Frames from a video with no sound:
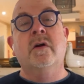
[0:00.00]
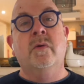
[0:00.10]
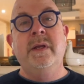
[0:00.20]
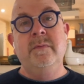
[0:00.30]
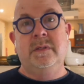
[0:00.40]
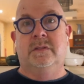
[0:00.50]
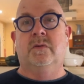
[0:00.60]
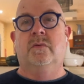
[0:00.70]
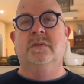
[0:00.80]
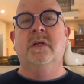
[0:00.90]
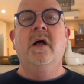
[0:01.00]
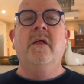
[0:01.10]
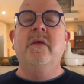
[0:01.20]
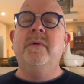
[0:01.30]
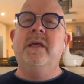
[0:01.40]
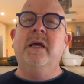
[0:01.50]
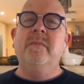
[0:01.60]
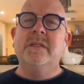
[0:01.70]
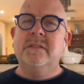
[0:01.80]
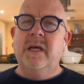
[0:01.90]
a creamy sauce that
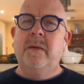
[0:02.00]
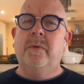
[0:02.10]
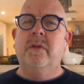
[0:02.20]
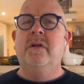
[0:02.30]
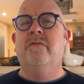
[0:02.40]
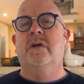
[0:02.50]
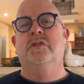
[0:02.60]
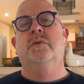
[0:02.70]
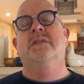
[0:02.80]
became a staple in French